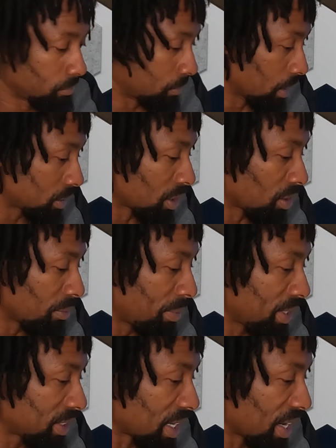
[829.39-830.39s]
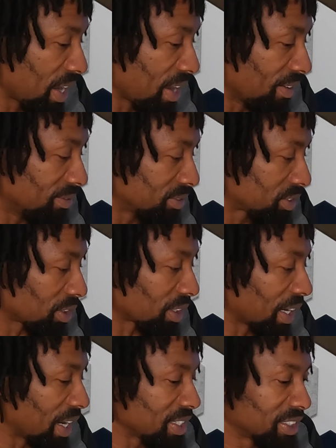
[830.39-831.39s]
That's all the baits I have. Sorry,
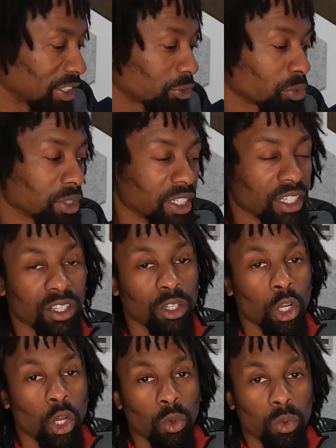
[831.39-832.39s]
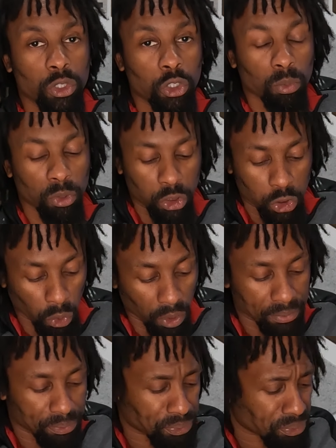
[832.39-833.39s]
guys. This one here was super
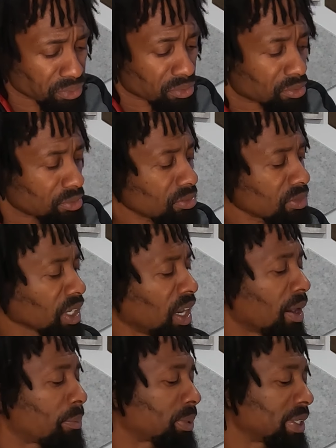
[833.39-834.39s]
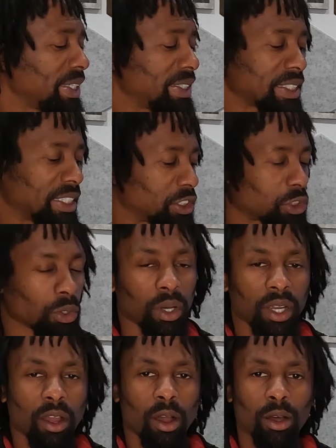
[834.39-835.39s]
short. Please
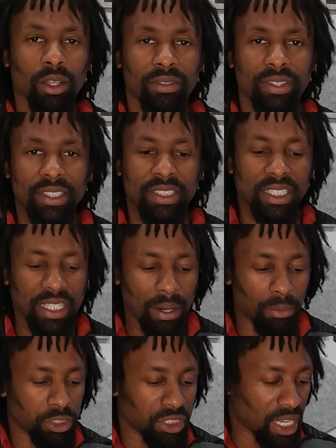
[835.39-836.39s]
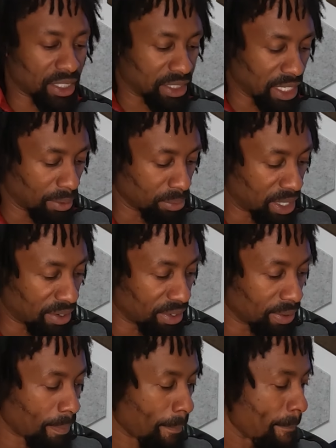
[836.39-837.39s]
enjoy all of these glamour shots that I'm
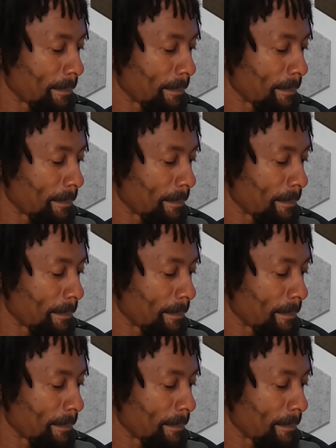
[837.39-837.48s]
giving.